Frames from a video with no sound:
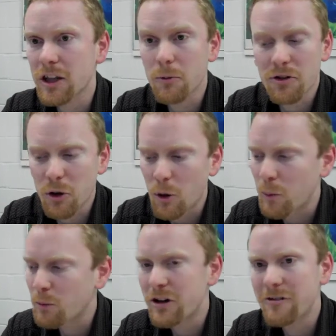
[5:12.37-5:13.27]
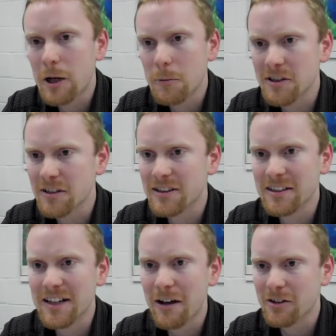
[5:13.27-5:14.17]
There was no prerequisite, it
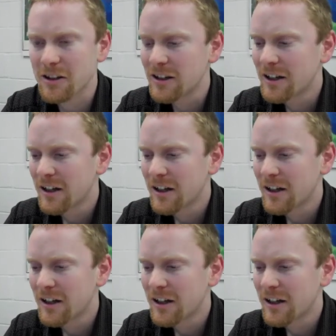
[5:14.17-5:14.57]
didn't have to